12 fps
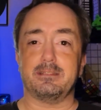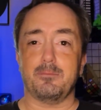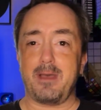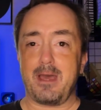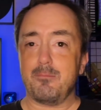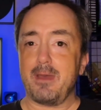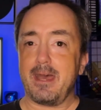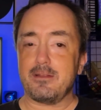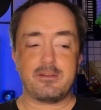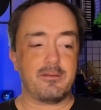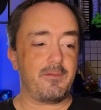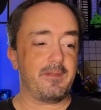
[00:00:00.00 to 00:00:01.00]
Bad
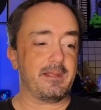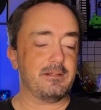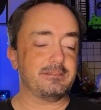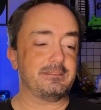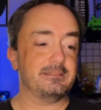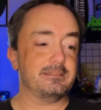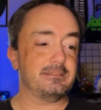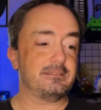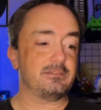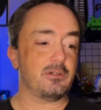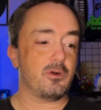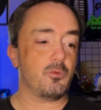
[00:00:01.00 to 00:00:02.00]
Batch and everything else in
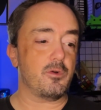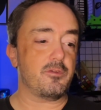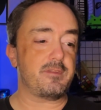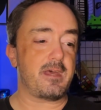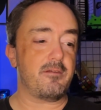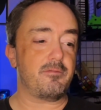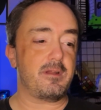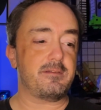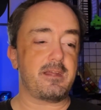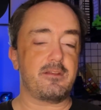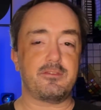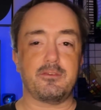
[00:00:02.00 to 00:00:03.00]
Star Wars. Fred
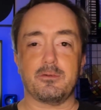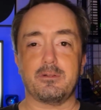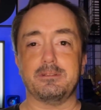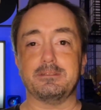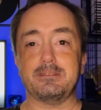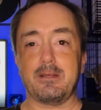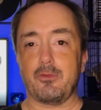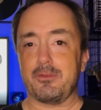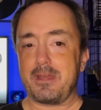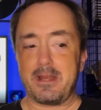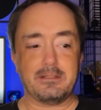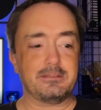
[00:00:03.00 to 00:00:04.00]
Tatasciore is Devil
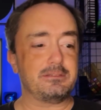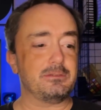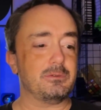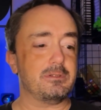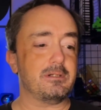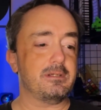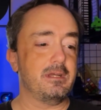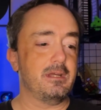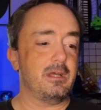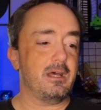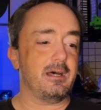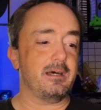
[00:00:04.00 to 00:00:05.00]
Dinosaur.
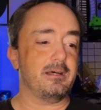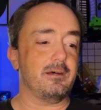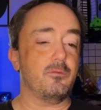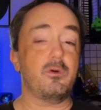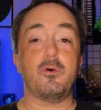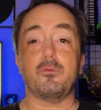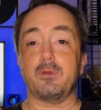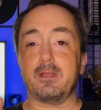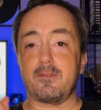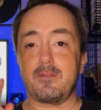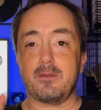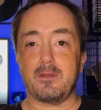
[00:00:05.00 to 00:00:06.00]
We
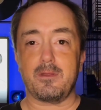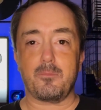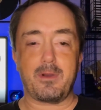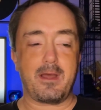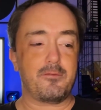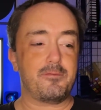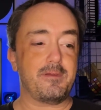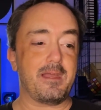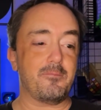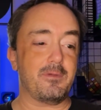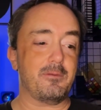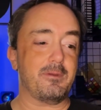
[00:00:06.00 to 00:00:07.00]
get the Proud
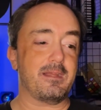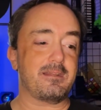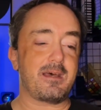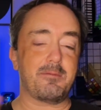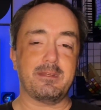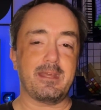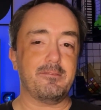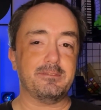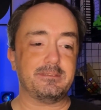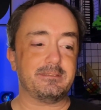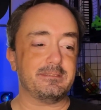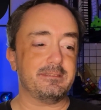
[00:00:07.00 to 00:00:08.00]
Family. We get Tommy
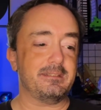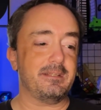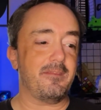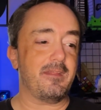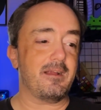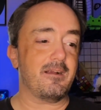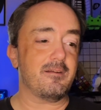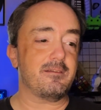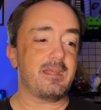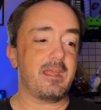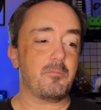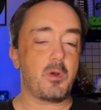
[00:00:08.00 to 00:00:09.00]
Davidson in there.
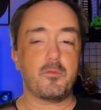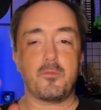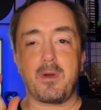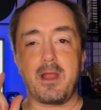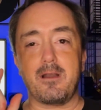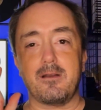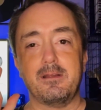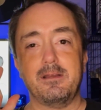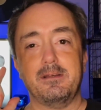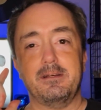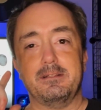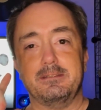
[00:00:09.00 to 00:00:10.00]
Dan Povenmire
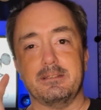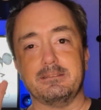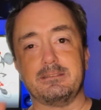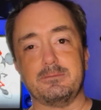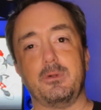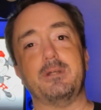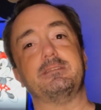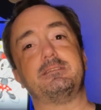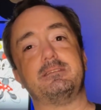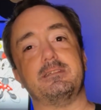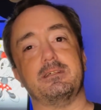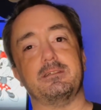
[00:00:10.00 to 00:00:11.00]
does the
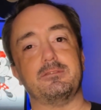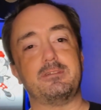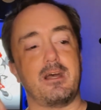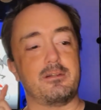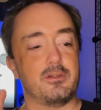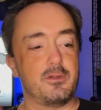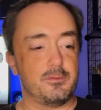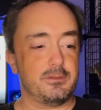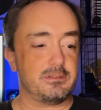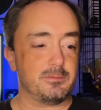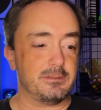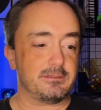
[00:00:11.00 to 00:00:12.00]
voice of Dr.
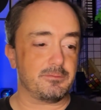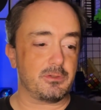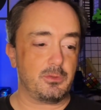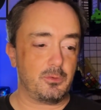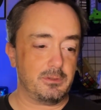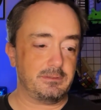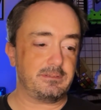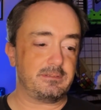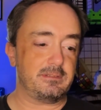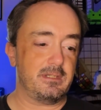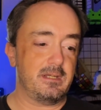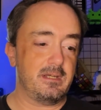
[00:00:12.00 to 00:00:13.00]
Doofenshmirtz, of
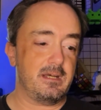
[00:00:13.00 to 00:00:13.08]
course.